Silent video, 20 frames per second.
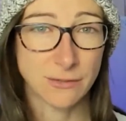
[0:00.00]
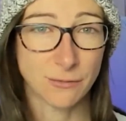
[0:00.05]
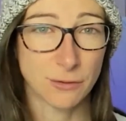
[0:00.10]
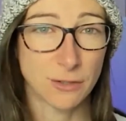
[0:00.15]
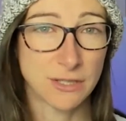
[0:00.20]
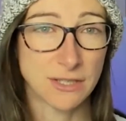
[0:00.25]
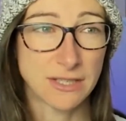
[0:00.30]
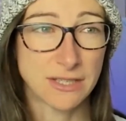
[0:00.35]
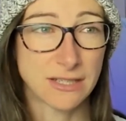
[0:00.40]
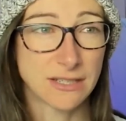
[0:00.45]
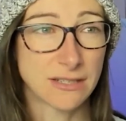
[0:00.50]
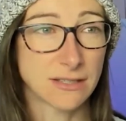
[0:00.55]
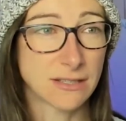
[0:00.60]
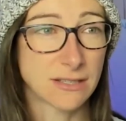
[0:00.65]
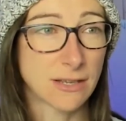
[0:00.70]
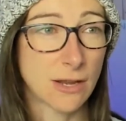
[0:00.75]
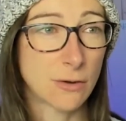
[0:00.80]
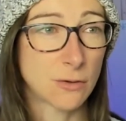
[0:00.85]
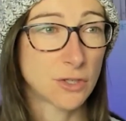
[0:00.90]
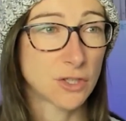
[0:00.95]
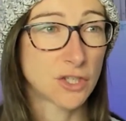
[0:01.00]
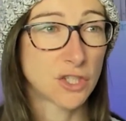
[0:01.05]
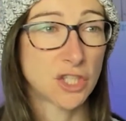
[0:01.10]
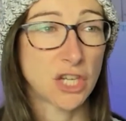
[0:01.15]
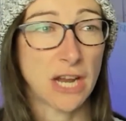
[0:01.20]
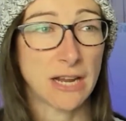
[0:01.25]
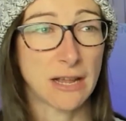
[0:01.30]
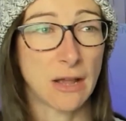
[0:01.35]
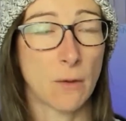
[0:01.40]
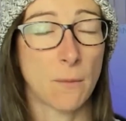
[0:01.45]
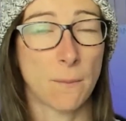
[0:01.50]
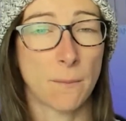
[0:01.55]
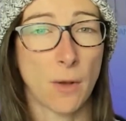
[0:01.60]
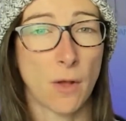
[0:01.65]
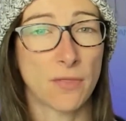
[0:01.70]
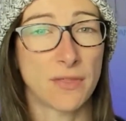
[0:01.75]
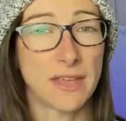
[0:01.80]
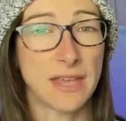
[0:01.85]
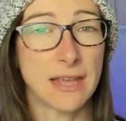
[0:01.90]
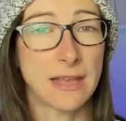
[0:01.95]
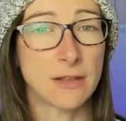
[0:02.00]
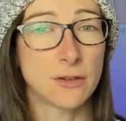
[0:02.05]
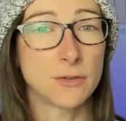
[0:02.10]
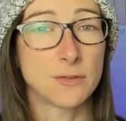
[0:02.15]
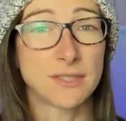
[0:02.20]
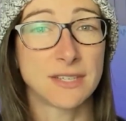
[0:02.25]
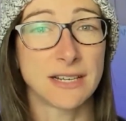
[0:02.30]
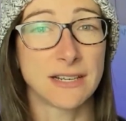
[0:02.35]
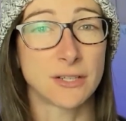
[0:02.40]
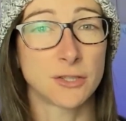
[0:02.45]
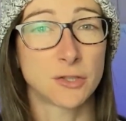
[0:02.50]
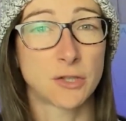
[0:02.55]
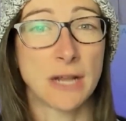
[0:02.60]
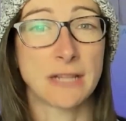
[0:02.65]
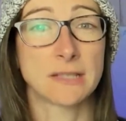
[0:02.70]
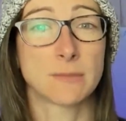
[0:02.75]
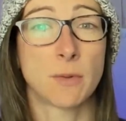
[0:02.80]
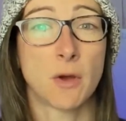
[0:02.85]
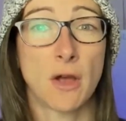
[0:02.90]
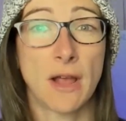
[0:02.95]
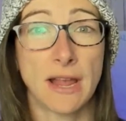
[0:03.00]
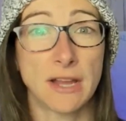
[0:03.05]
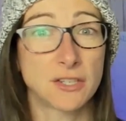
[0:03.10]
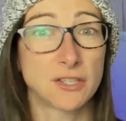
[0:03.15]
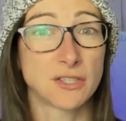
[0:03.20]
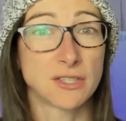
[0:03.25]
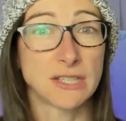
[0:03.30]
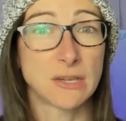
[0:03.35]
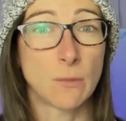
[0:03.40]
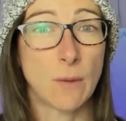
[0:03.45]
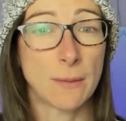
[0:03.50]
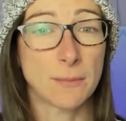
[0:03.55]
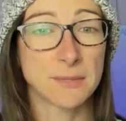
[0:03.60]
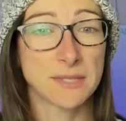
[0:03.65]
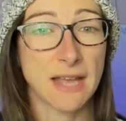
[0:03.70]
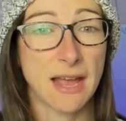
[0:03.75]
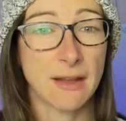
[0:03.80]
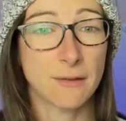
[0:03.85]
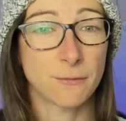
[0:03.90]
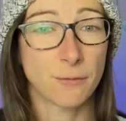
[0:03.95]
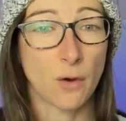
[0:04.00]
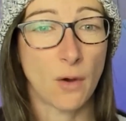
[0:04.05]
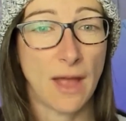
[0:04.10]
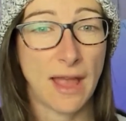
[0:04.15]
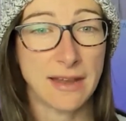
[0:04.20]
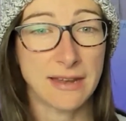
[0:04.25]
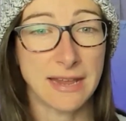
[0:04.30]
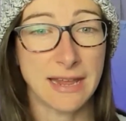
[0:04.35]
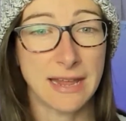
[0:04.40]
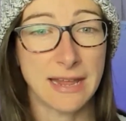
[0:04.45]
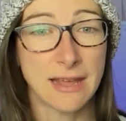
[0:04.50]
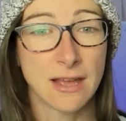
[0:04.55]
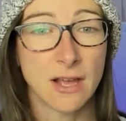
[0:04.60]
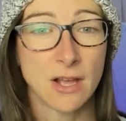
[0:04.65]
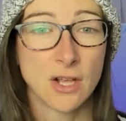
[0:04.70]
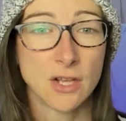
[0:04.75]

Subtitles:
for instance, so just check up on the New Zealand Transport Agency website for any